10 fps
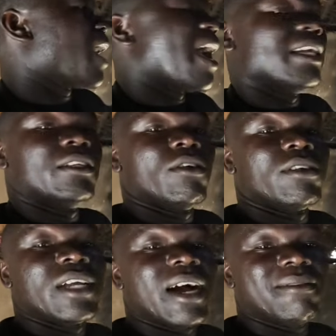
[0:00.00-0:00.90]
I
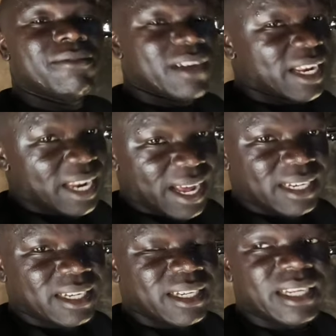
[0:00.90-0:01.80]
don't have a
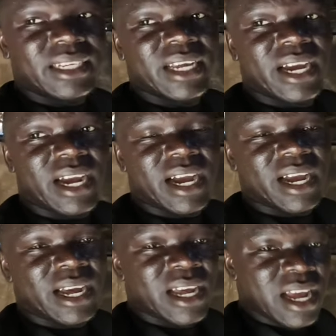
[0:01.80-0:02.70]
land, and uh,